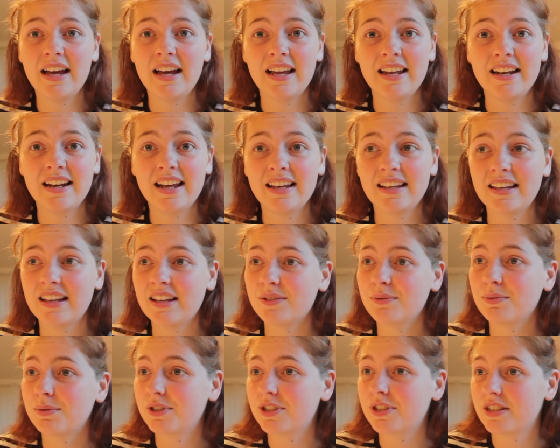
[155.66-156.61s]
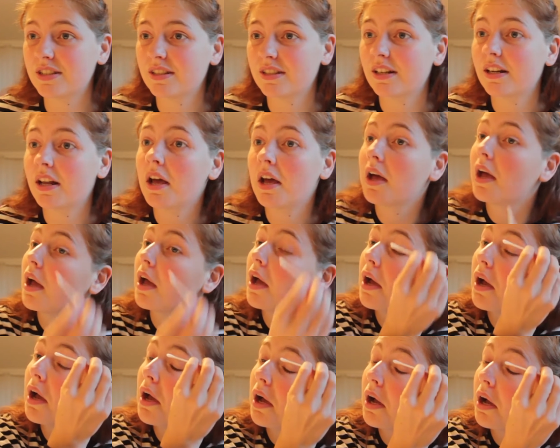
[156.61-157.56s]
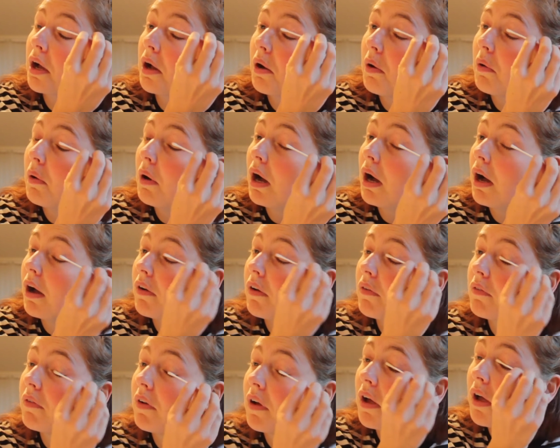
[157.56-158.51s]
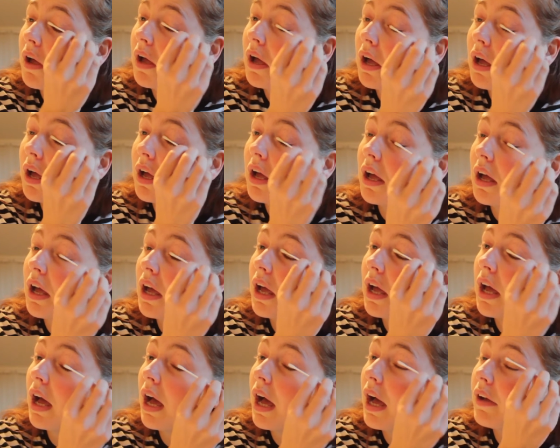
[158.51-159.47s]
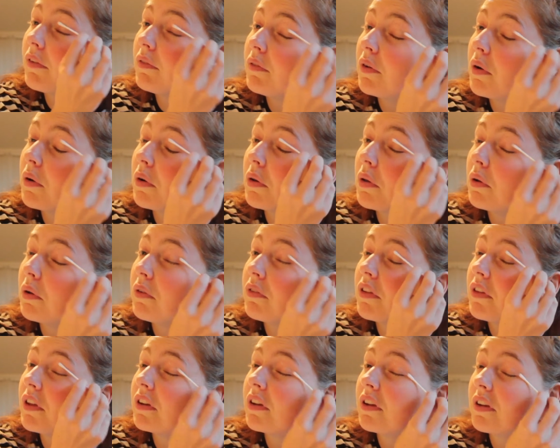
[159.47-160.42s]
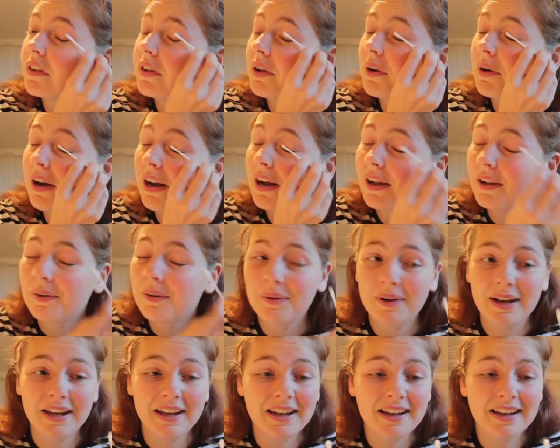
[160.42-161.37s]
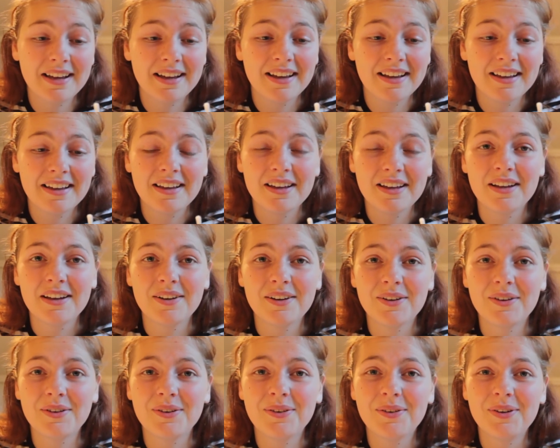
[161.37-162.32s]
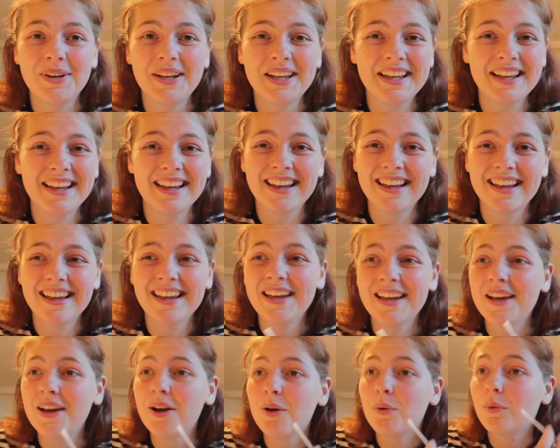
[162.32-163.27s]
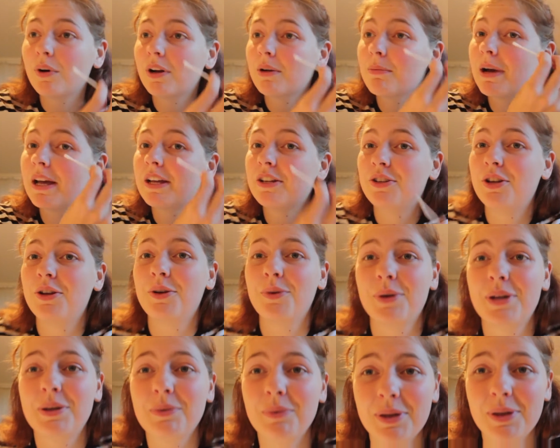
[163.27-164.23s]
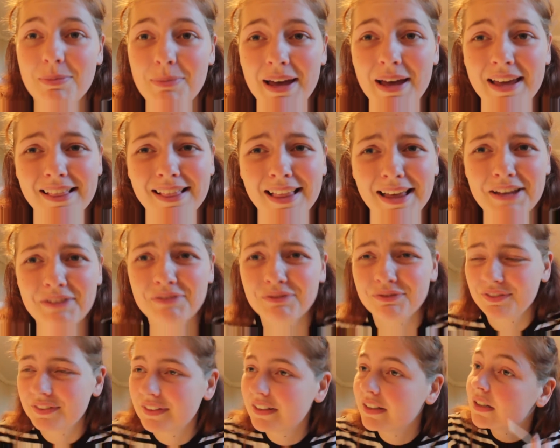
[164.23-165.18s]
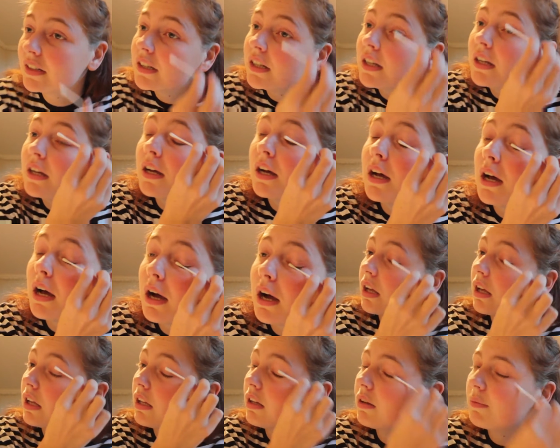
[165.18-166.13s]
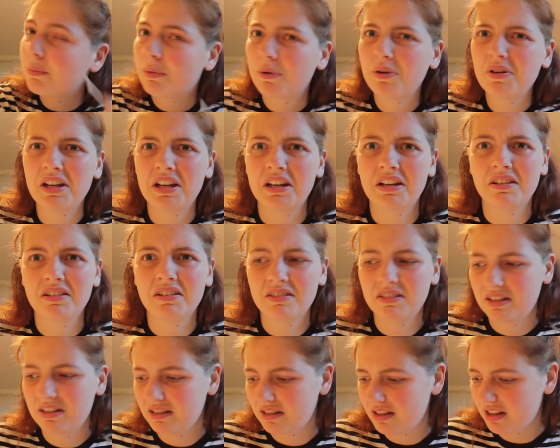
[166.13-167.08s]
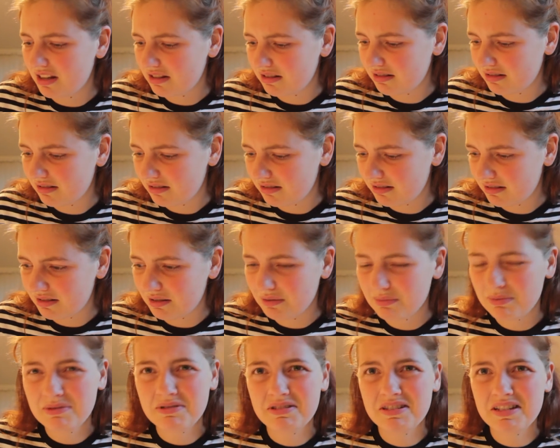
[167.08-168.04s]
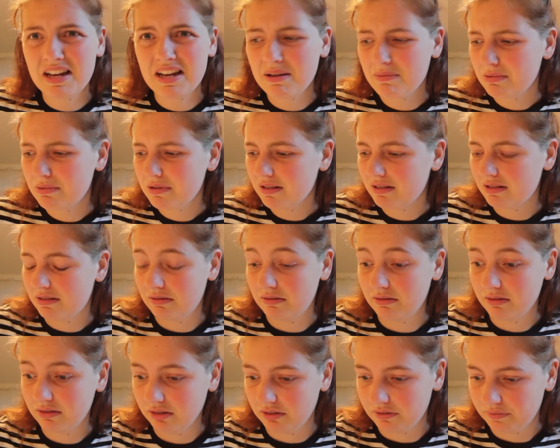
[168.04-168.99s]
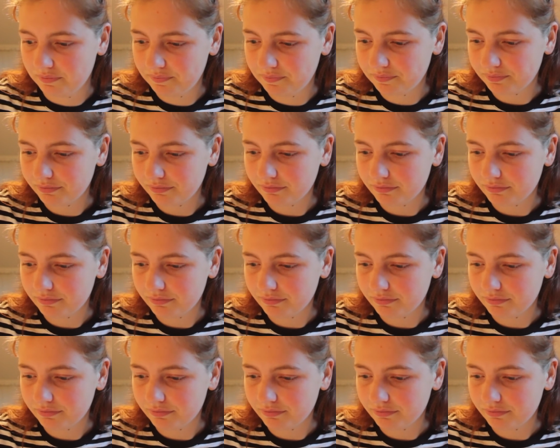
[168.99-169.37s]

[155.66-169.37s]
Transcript: And I guess we're just gonna go off. I have no clue if this is the right way. What am I doing with my life? It's burning. Is that supposed to happen? Oh.